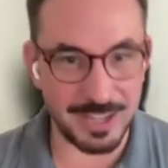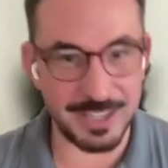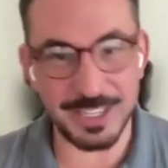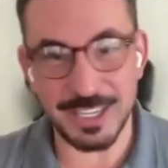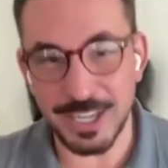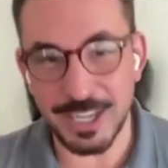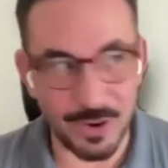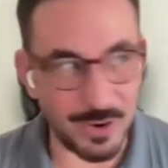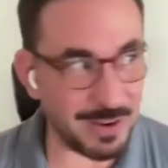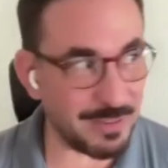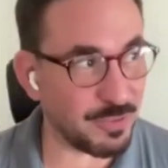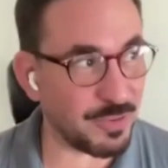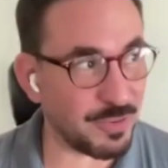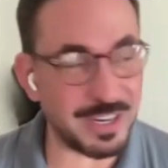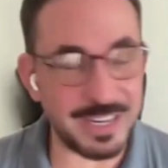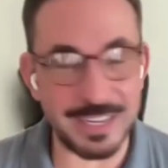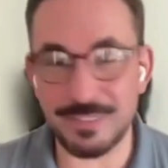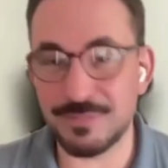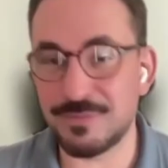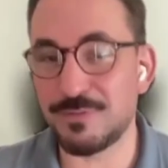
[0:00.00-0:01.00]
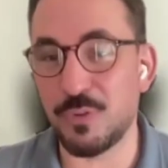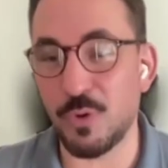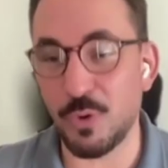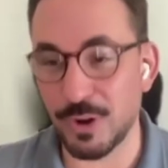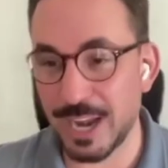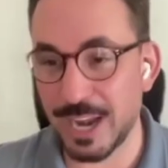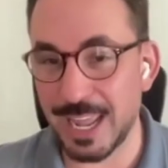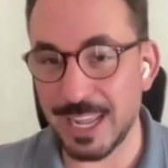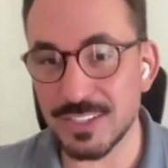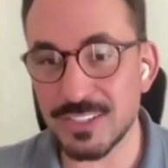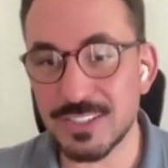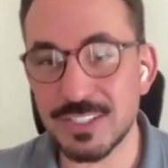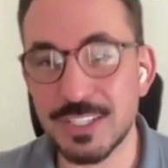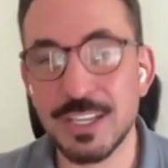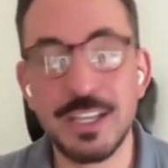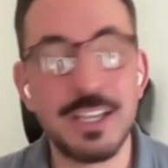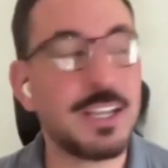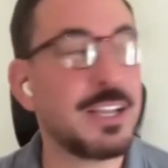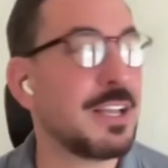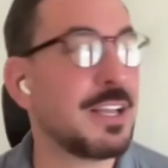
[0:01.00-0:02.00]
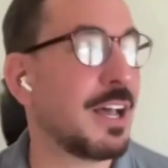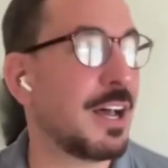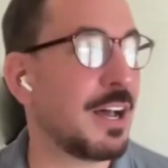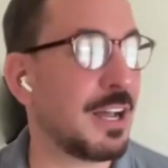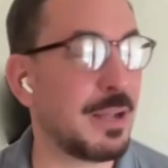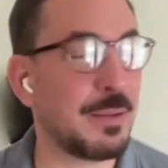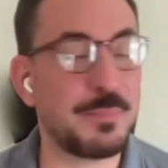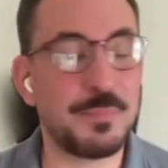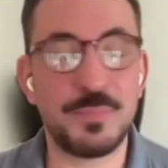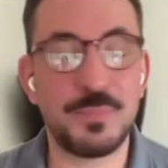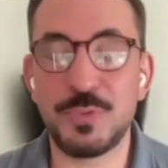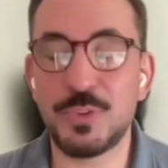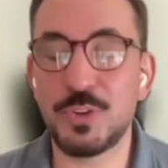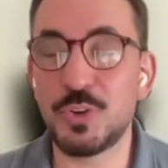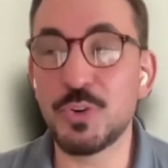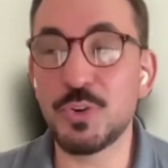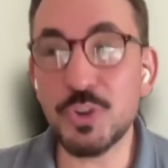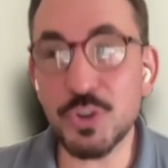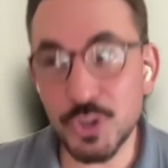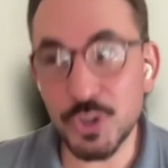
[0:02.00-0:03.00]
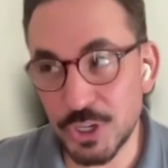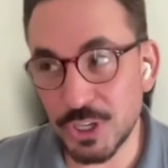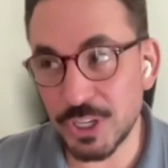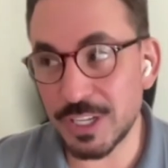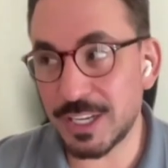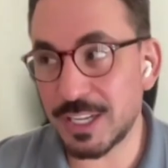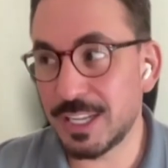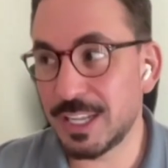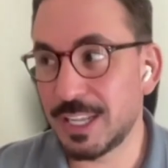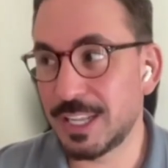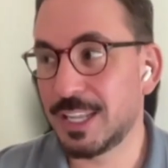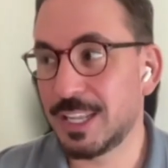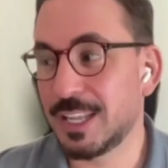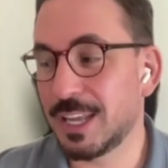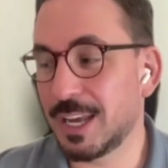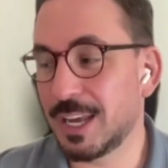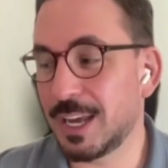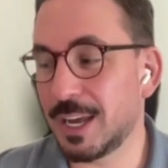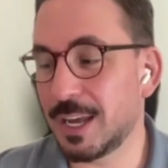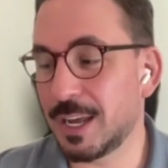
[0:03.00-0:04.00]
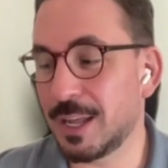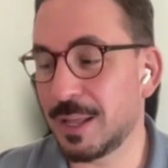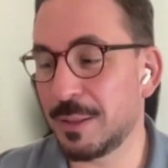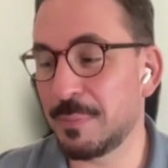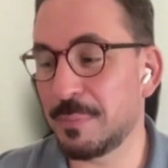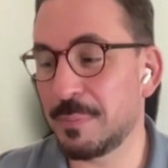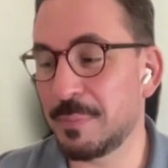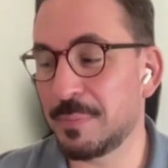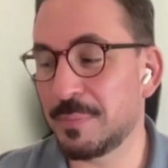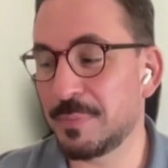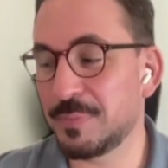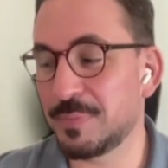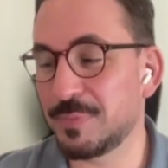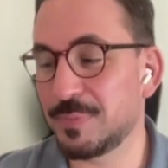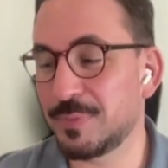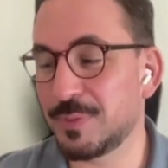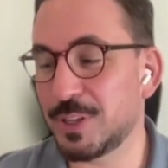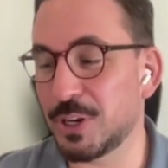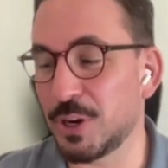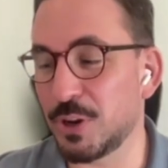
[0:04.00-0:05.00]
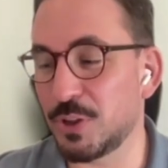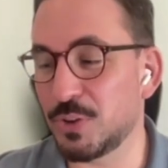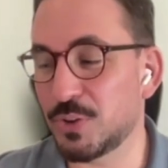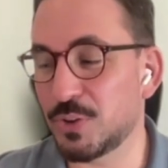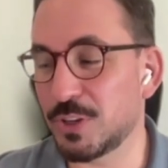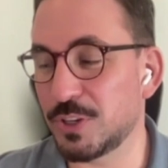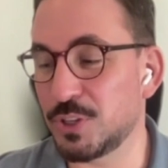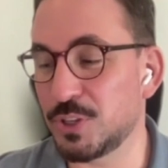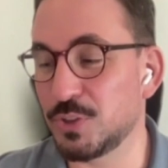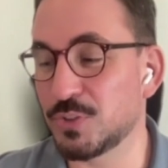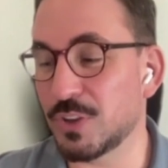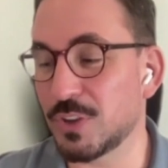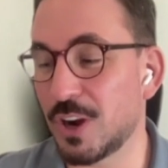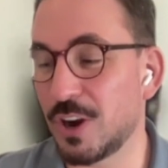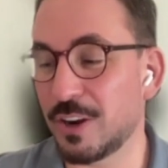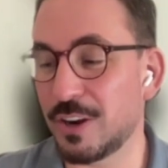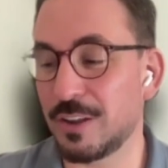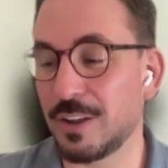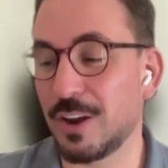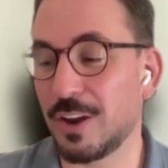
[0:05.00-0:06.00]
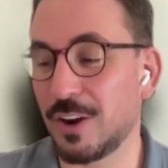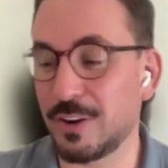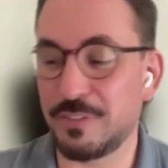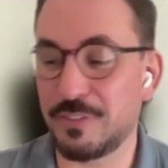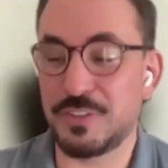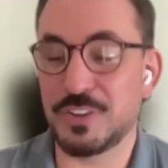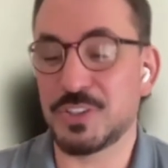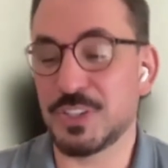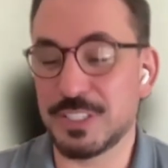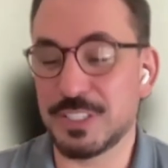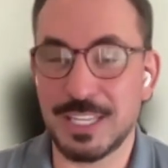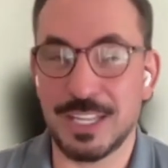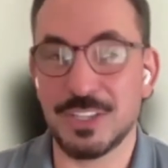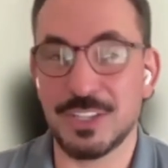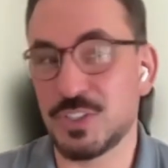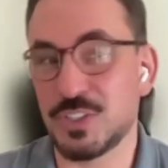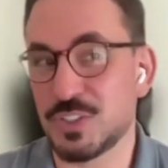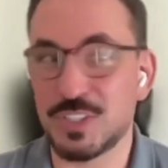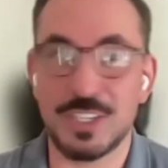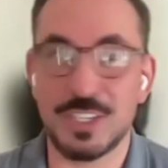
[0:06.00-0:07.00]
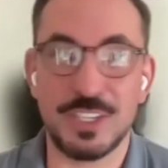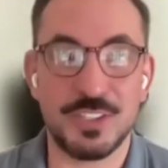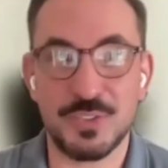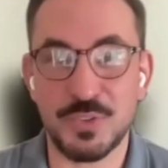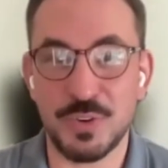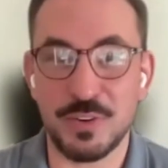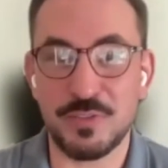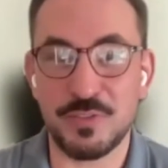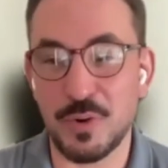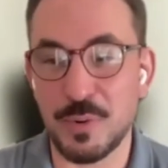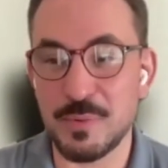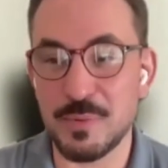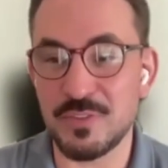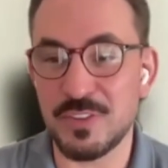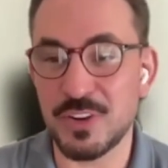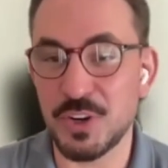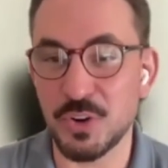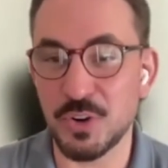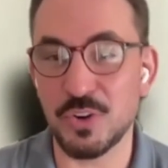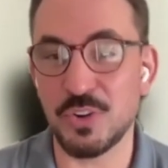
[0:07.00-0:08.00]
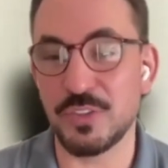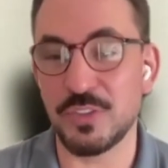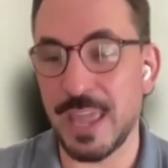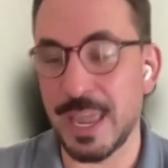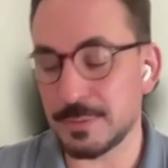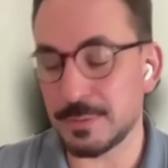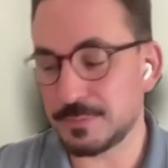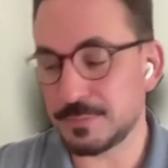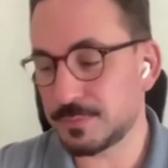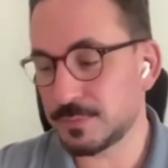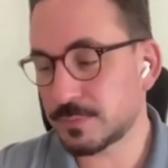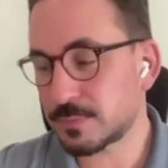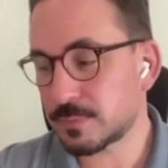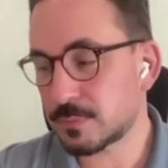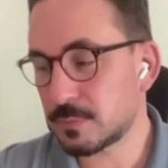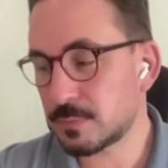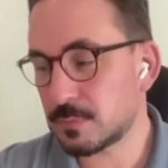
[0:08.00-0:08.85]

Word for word: it on, you know, every 4 days. You could, you know, you could use artificial intelligence in a sort of form of a neural net